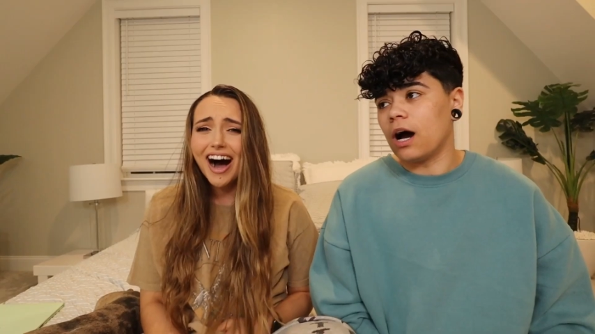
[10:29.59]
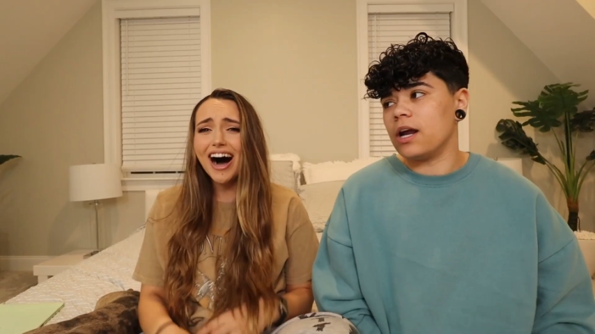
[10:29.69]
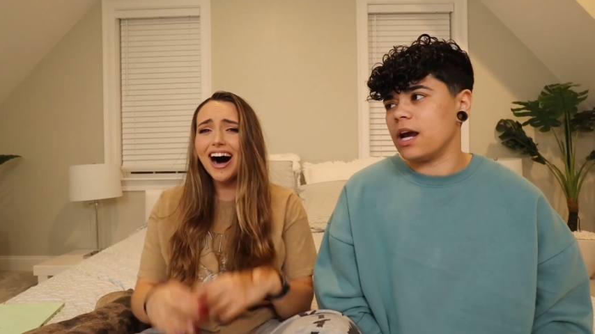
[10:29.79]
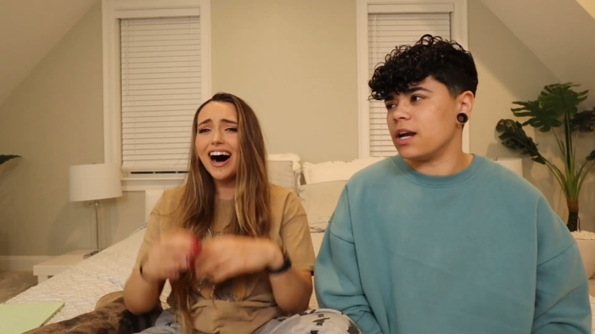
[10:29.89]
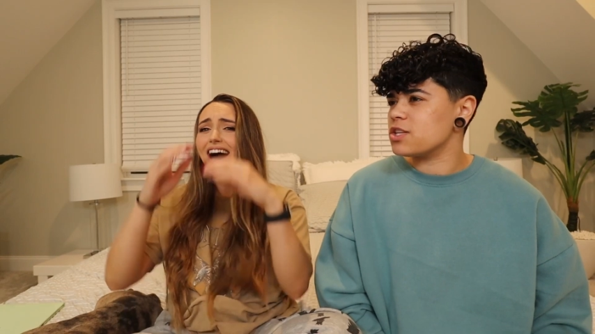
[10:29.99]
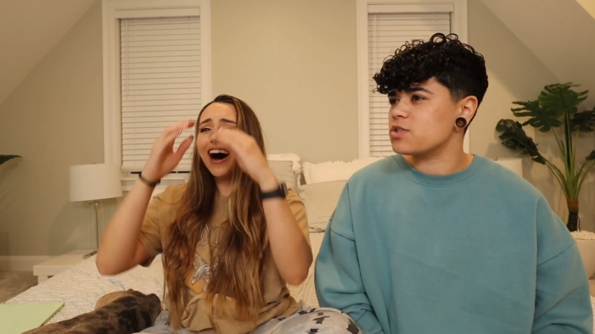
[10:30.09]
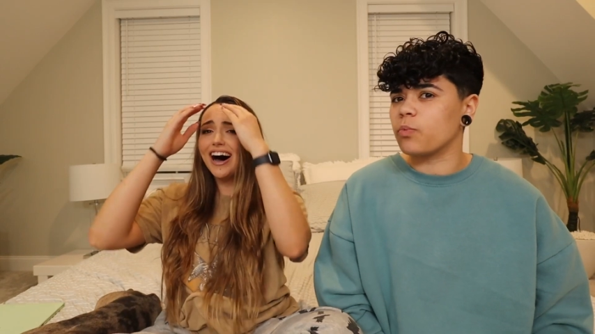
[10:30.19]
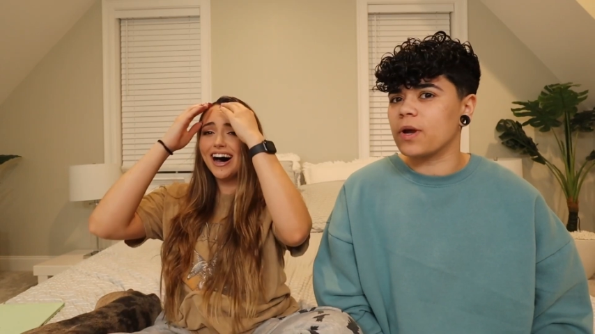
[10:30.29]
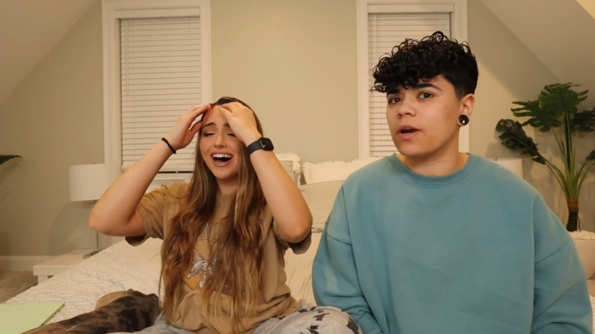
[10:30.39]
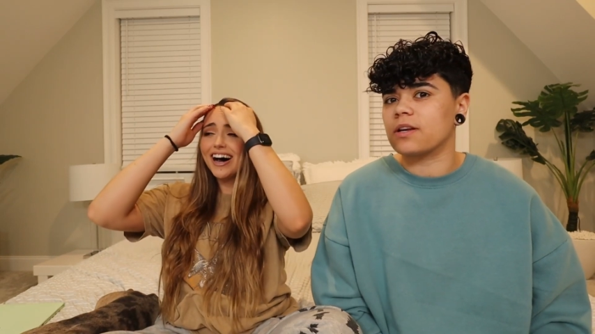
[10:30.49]
Speaker 1: I, and it's
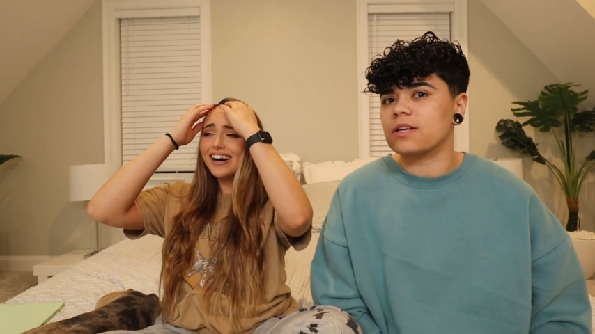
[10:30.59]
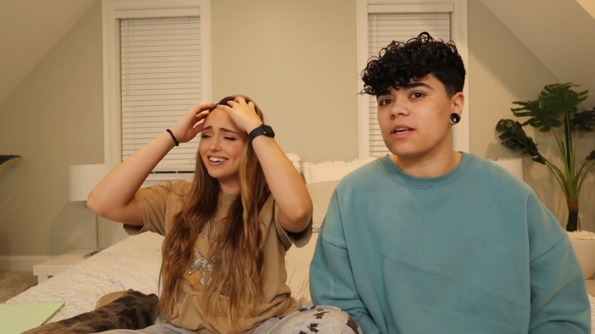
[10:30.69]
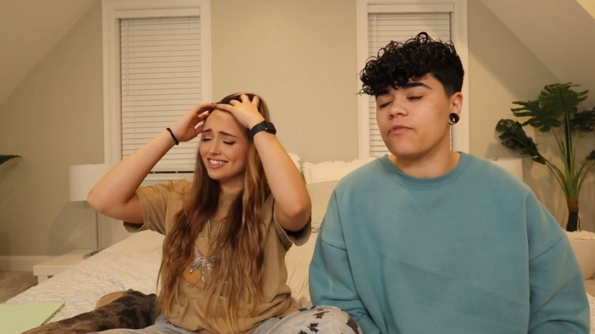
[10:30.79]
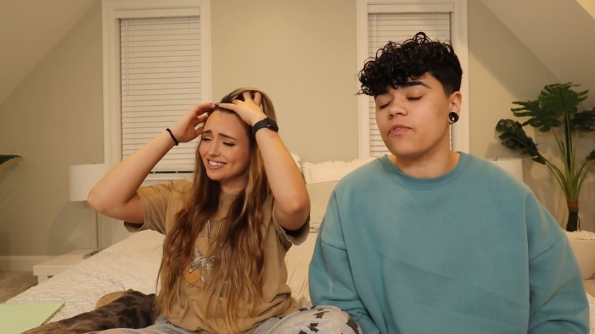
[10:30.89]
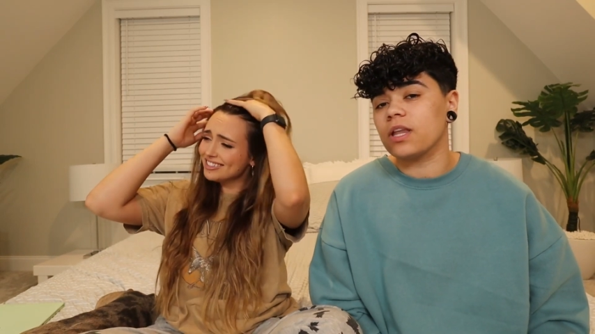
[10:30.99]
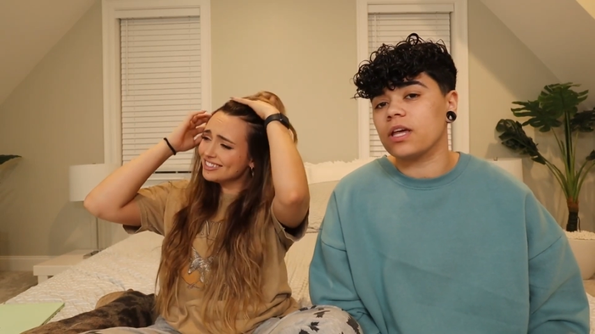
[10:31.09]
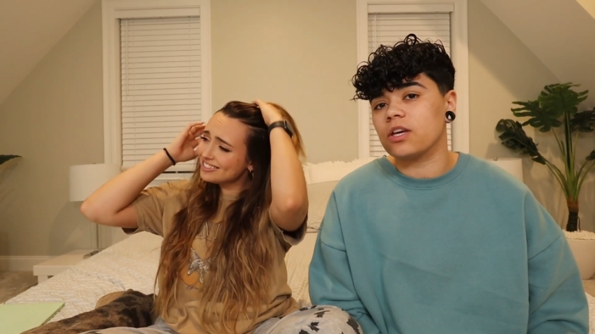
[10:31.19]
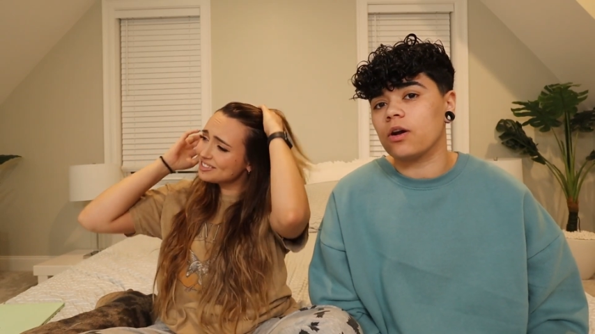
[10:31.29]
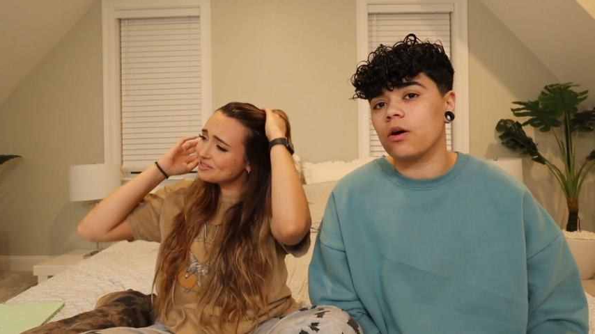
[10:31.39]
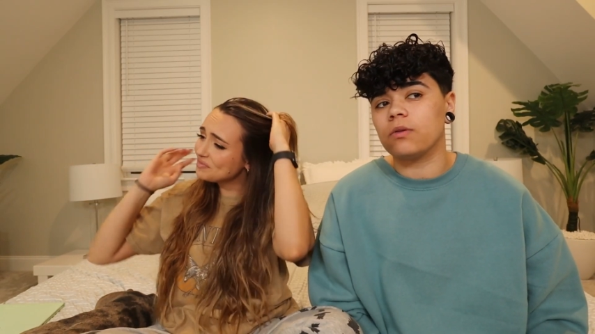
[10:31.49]
weird because I feel like you know,